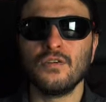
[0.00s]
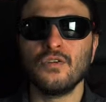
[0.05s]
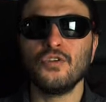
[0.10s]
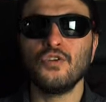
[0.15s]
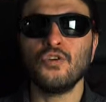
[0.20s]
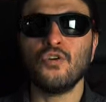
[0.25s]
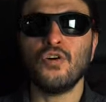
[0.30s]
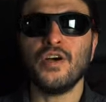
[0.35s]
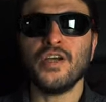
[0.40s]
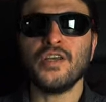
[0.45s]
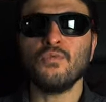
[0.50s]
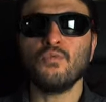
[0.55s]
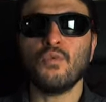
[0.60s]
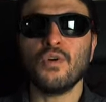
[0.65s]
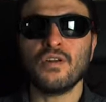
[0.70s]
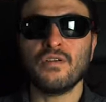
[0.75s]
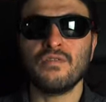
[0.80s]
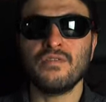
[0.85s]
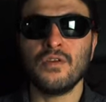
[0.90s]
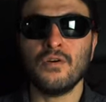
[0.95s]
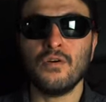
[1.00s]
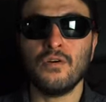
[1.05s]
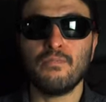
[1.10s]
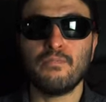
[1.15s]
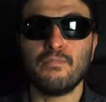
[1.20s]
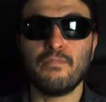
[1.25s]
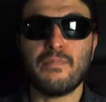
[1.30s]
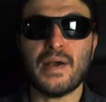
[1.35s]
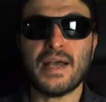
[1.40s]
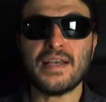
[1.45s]
you're in one of the
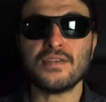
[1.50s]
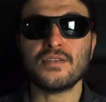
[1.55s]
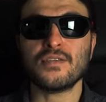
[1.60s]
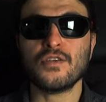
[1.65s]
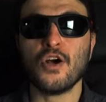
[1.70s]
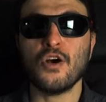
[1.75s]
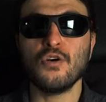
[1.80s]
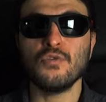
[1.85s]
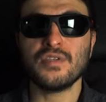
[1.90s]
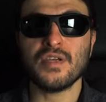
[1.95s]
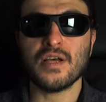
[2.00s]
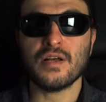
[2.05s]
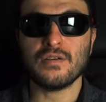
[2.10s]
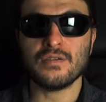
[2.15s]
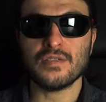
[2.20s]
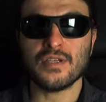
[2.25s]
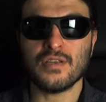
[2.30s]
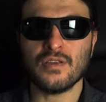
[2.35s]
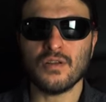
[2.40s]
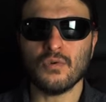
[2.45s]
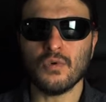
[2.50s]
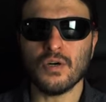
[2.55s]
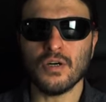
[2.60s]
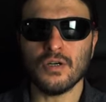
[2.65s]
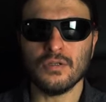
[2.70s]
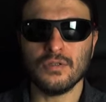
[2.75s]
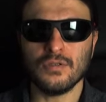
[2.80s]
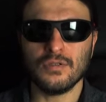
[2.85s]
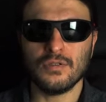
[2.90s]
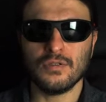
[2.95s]
best hotels in the
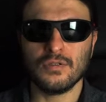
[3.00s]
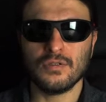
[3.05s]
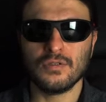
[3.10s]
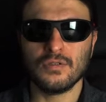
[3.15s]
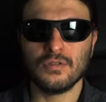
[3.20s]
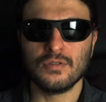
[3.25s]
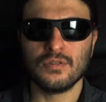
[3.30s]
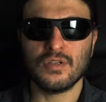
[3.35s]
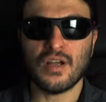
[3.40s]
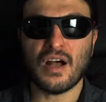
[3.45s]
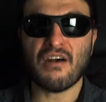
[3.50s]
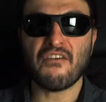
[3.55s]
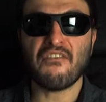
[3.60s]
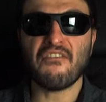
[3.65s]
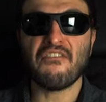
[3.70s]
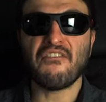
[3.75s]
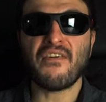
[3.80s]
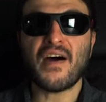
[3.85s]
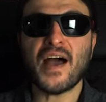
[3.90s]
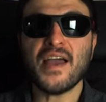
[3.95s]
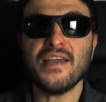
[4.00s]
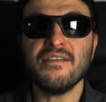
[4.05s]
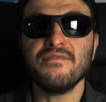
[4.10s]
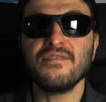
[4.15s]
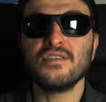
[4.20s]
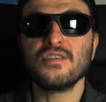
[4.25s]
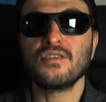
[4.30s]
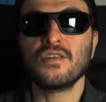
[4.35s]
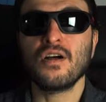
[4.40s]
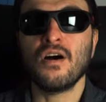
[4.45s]
world, a
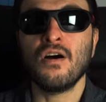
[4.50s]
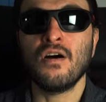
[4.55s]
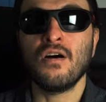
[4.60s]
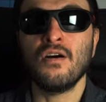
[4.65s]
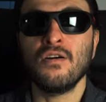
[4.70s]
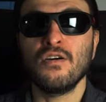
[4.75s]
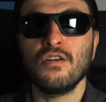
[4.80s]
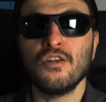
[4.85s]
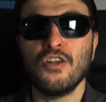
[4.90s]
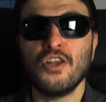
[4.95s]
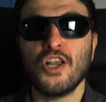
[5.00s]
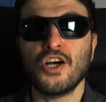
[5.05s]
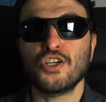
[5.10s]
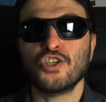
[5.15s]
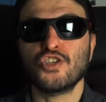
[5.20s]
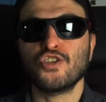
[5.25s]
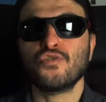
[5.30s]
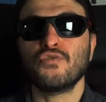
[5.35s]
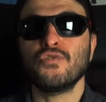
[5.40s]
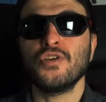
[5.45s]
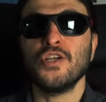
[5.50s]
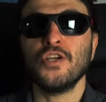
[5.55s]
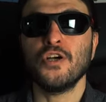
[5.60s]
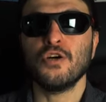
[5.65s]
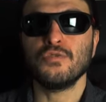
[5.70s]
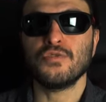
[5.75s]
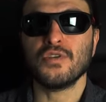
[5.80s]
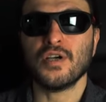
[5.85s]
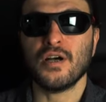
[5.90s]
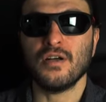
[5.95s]
5-star luxury
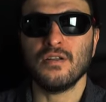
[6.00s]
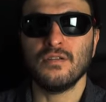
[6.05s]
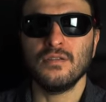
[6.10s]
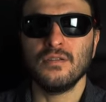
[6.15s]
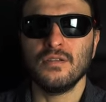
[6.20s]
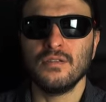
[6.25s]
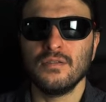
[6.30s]
hotel.